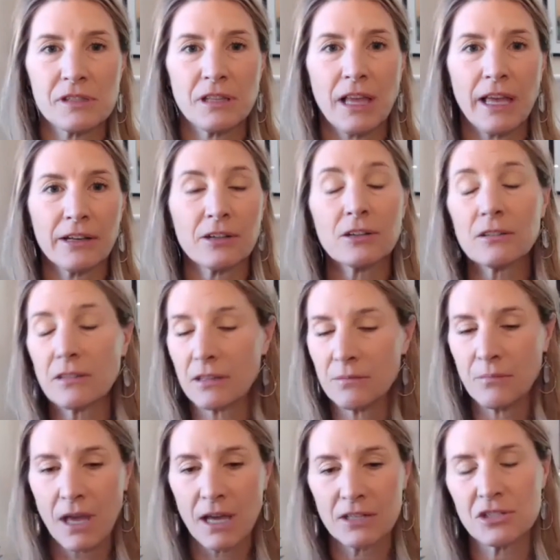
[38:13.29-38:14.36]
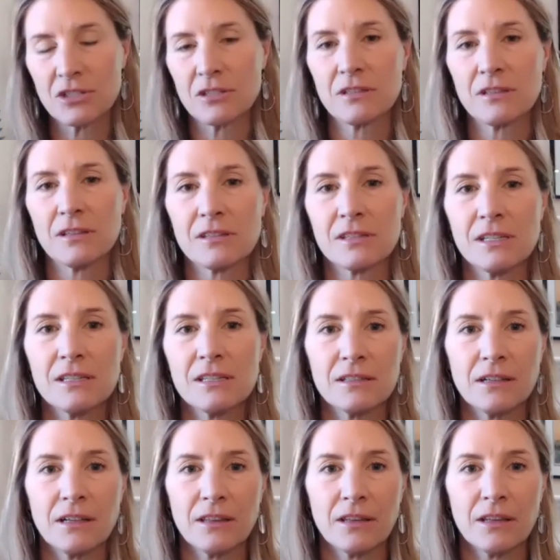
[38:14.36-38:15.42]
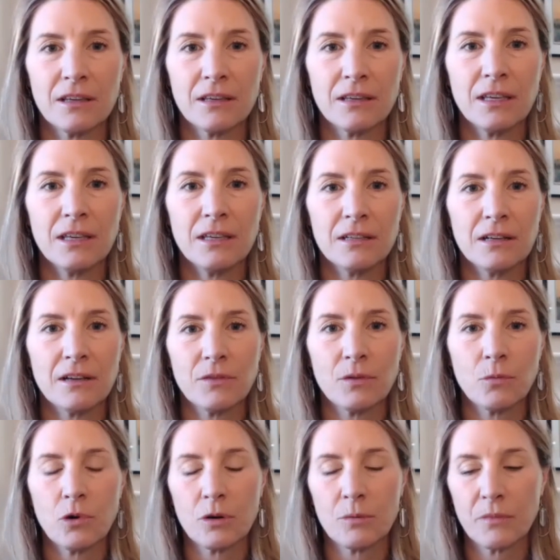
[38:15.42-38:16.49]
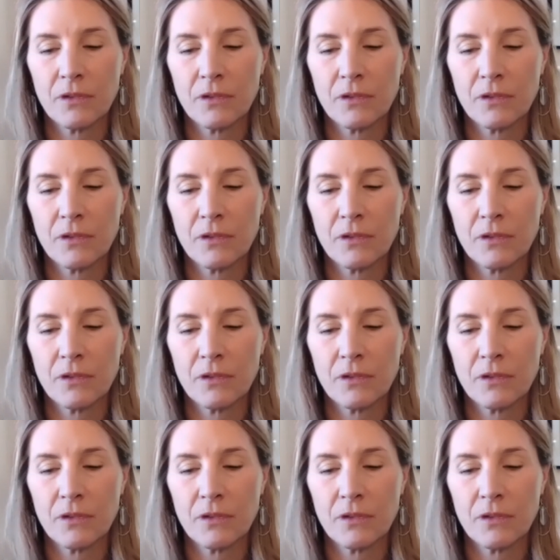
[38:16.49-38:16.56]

lighter, that matched the season and the heat of the warmth.